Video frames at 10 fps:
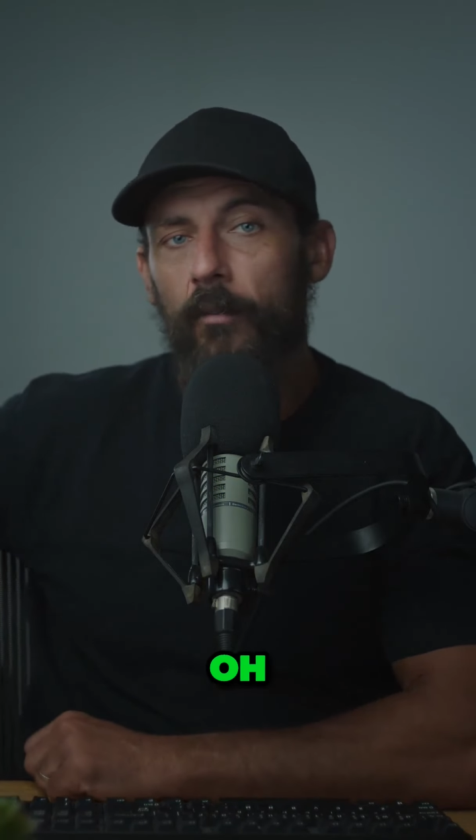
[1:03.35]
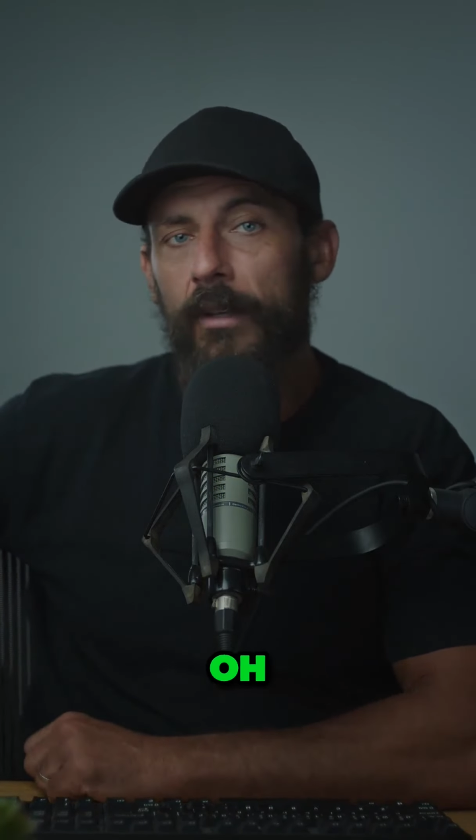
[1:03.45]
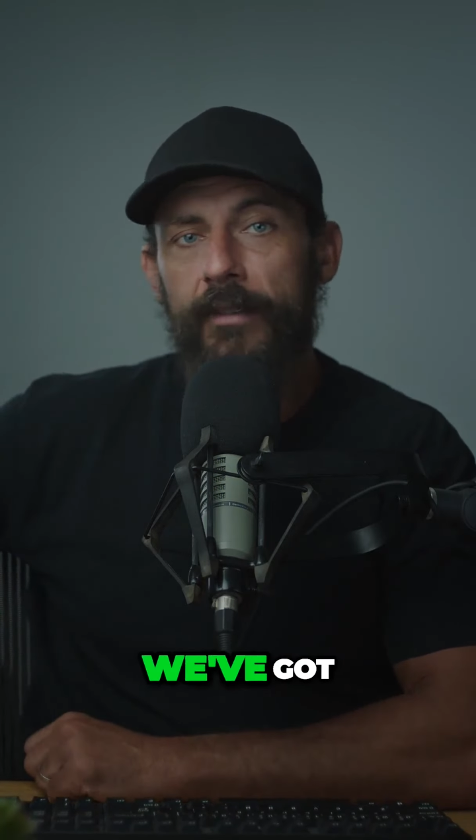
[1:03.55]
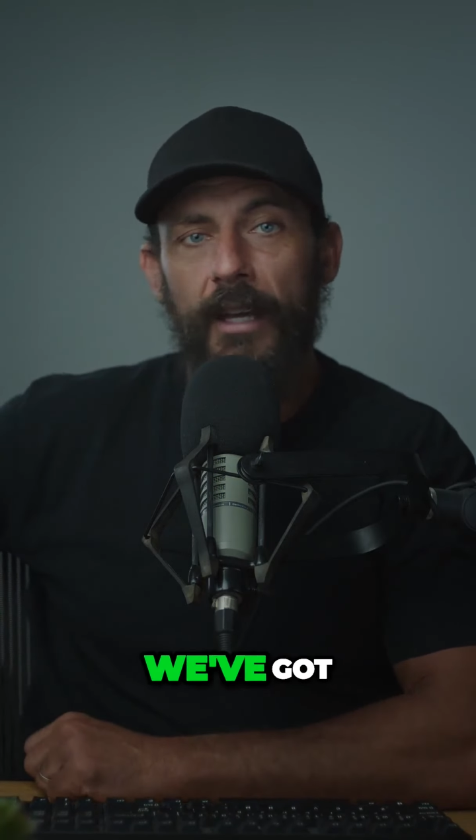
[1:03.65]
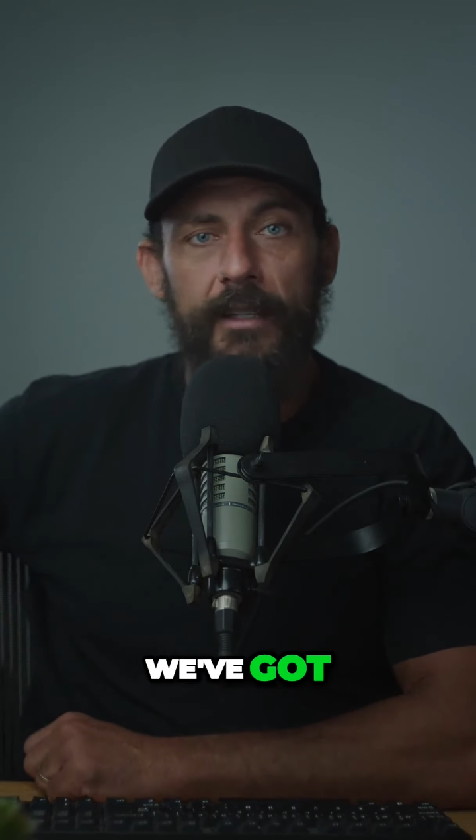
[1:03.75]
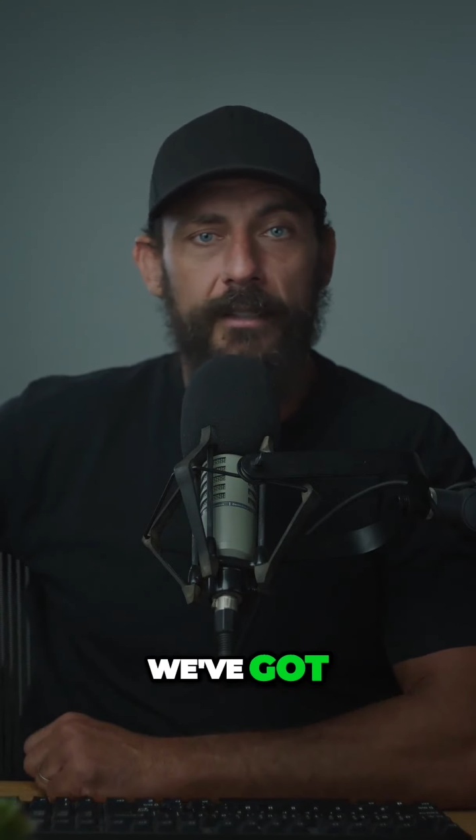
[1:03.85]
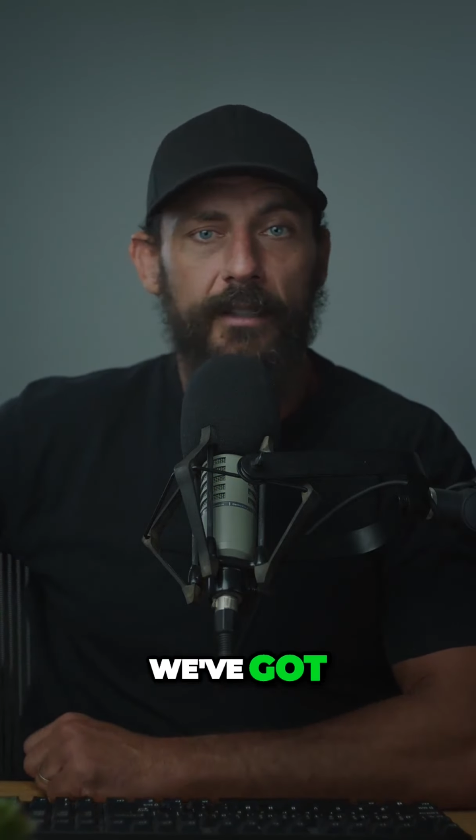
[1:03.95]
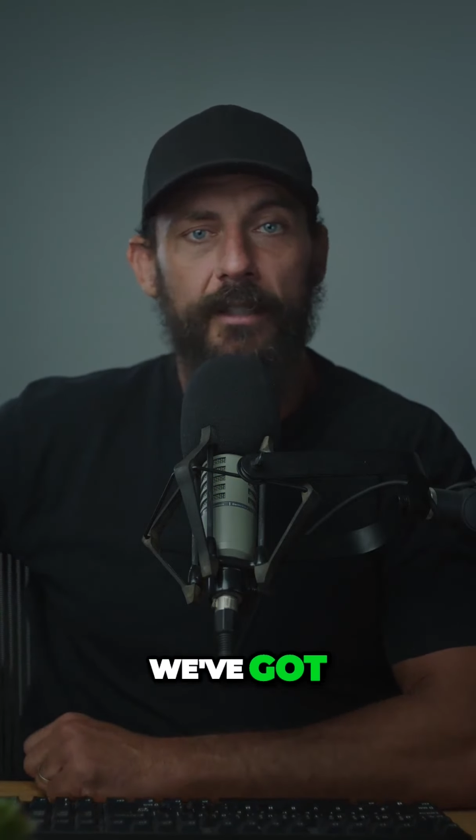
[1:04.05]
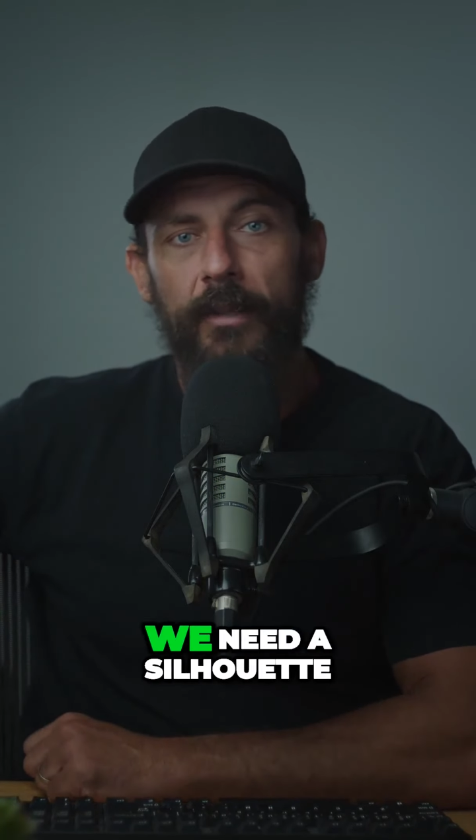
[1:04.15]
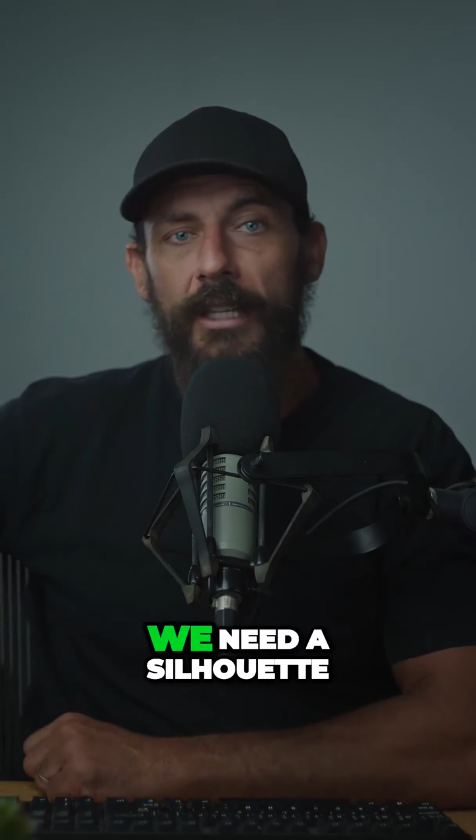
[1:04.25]
we've got,
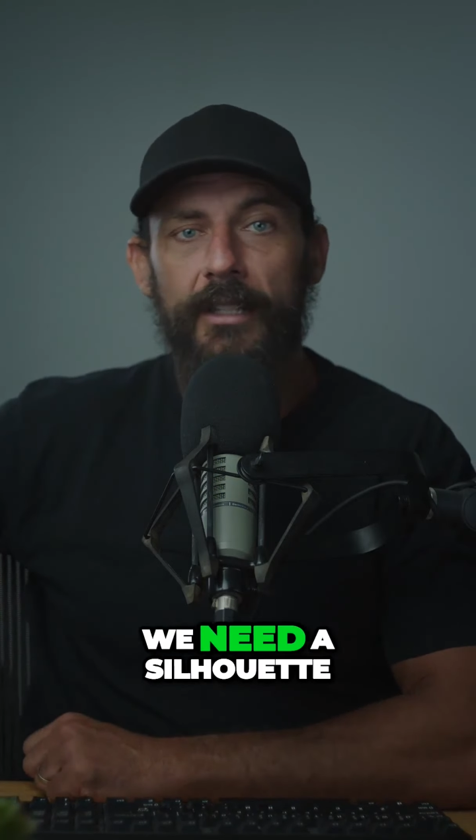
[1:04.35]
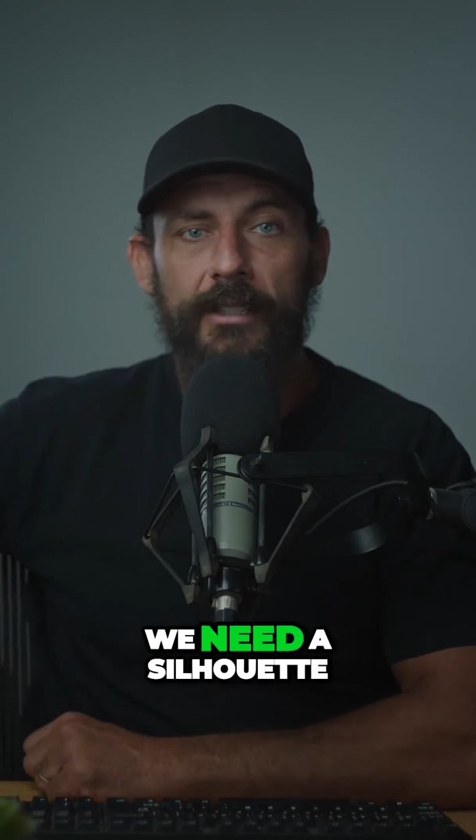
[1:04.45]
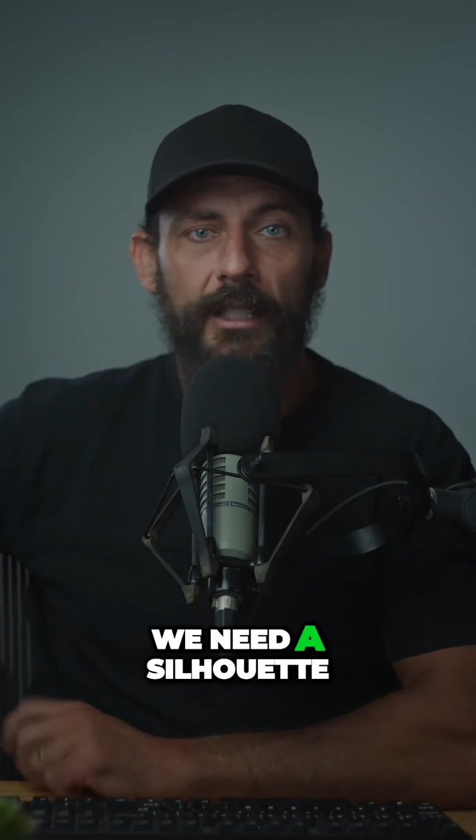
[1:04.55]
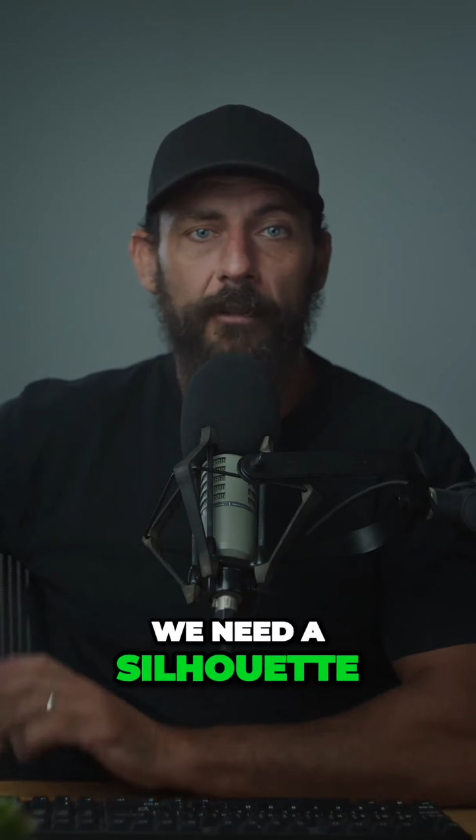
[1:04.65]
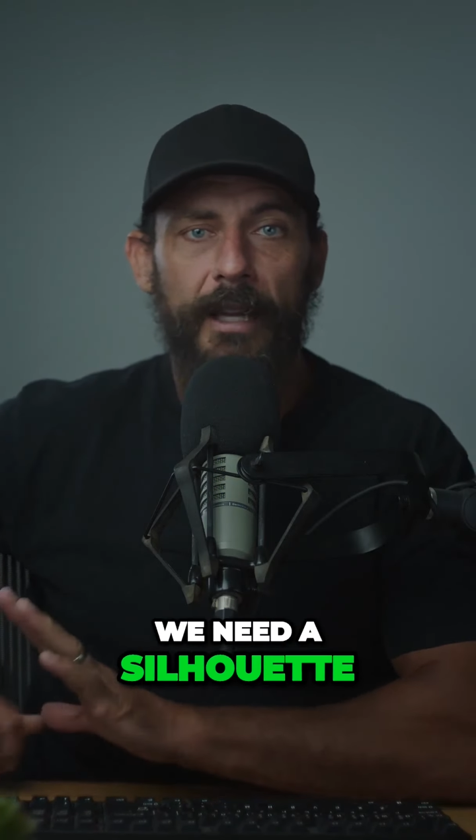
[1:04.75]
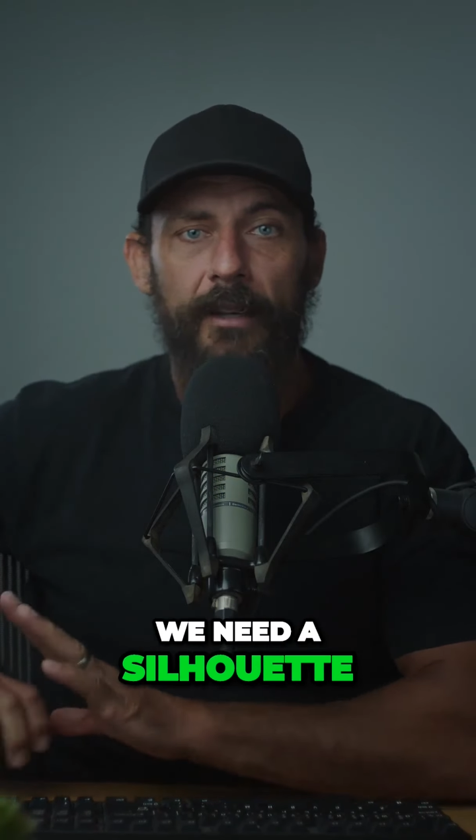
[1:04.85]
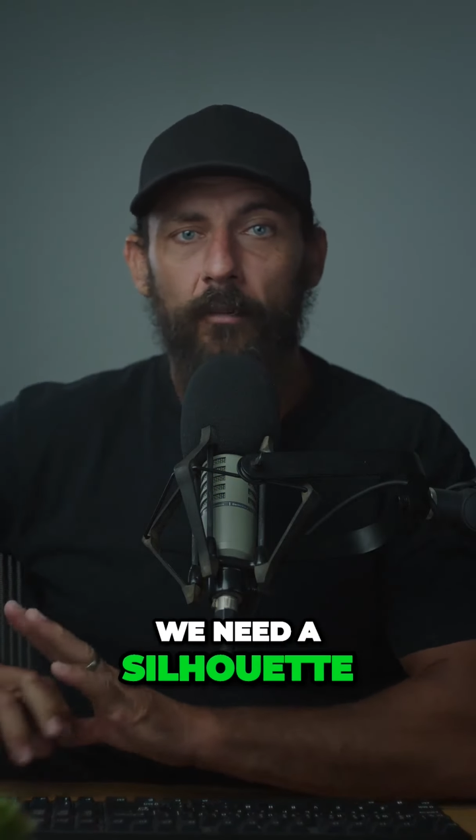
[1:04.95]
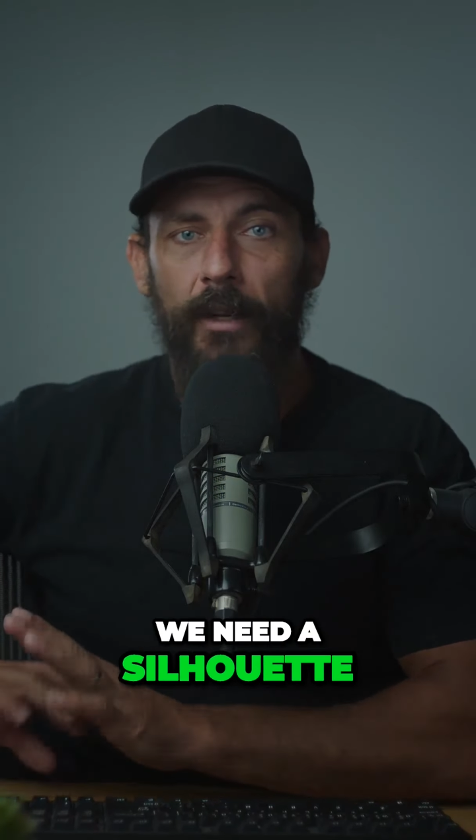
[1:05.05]
uh, we need a silhouette.